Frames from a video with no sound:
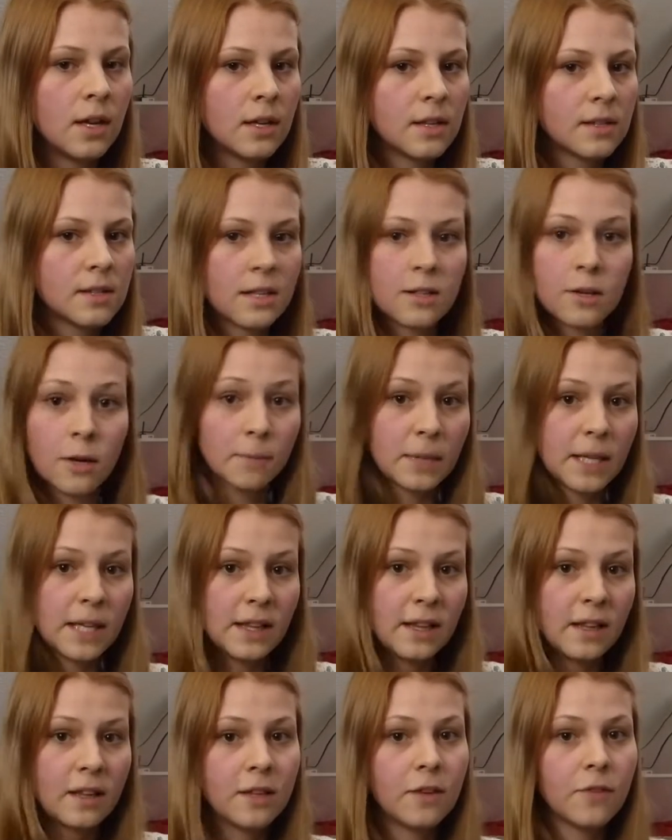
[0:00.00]
sit
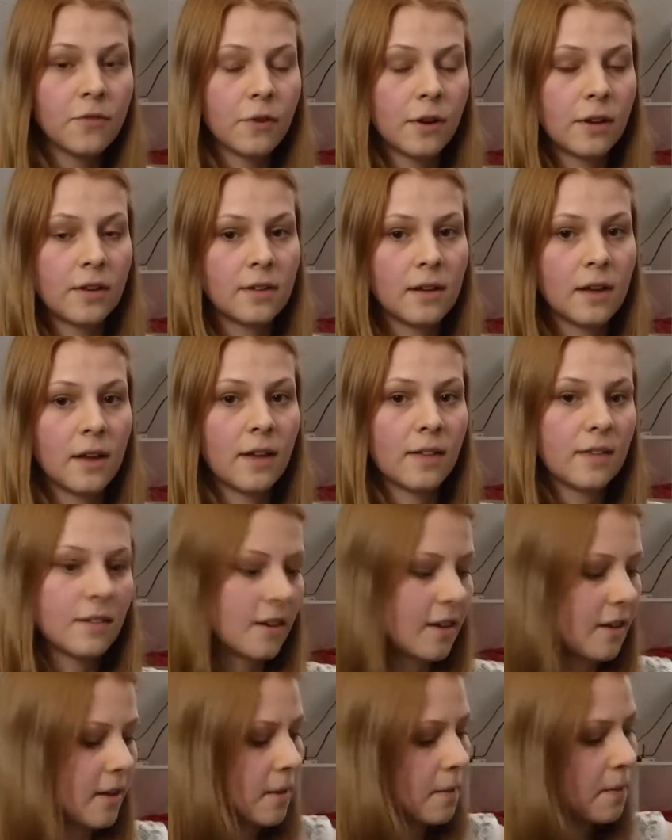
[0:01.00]
completely different at
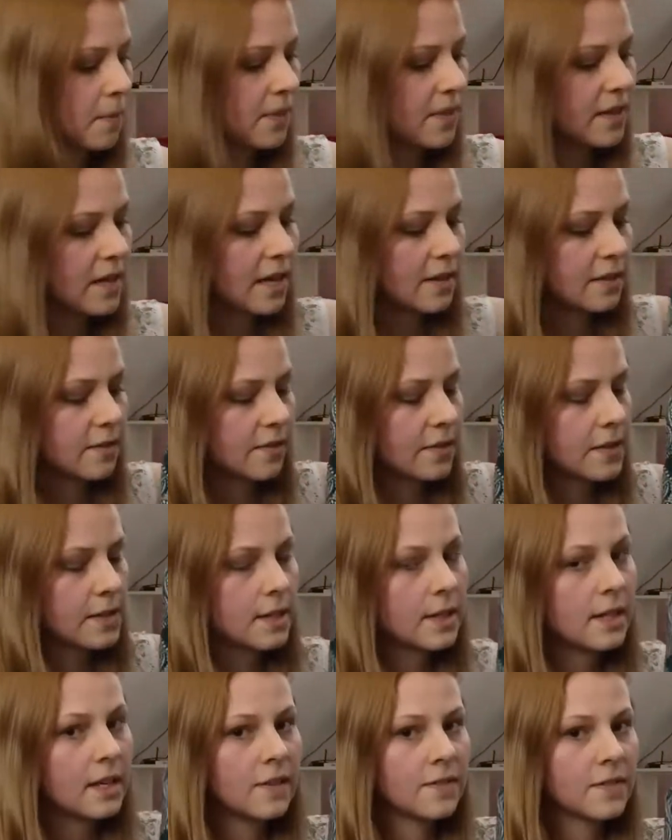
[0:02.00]
the end of the
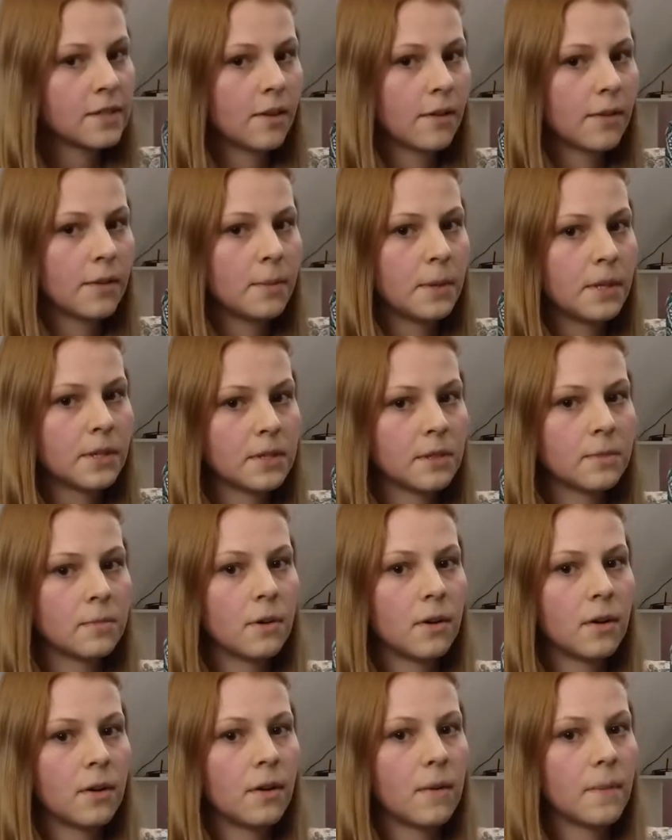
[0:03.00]
sleeves or the bottom,
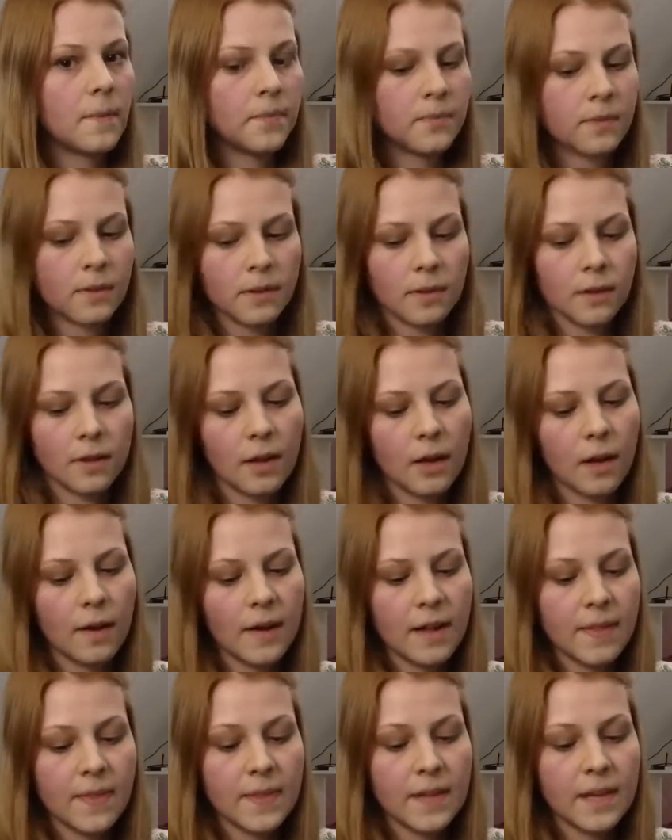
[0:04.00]
or yeah,
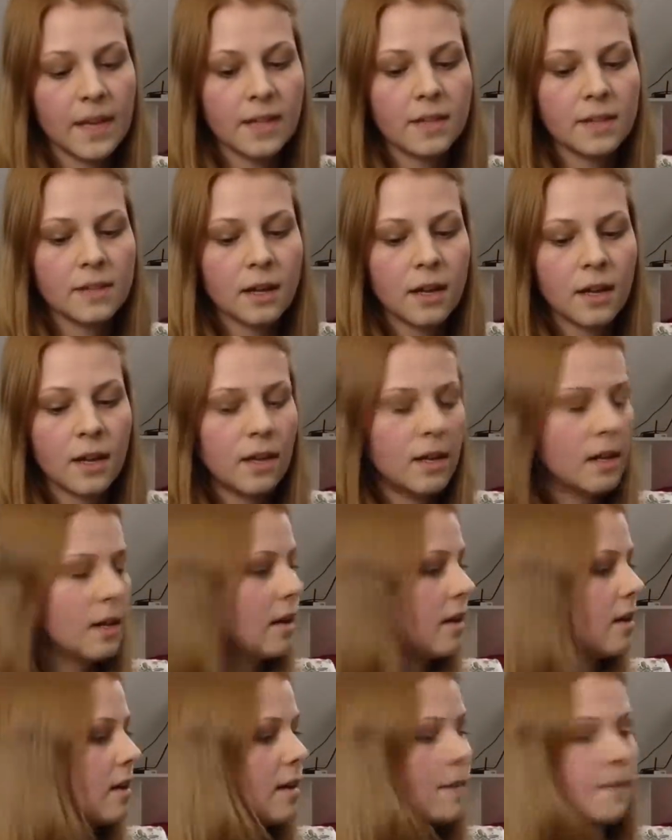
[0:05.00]
at the end.
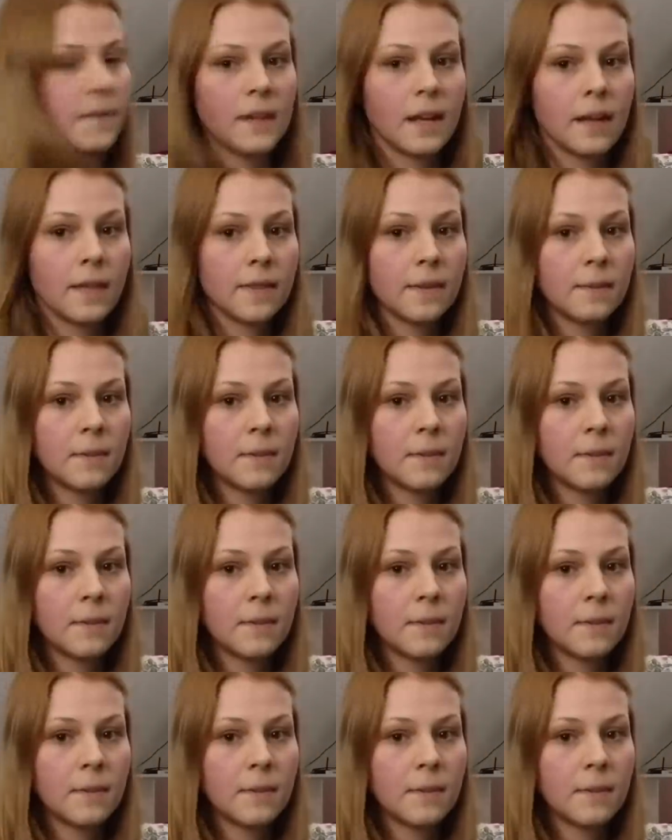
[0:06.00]
At the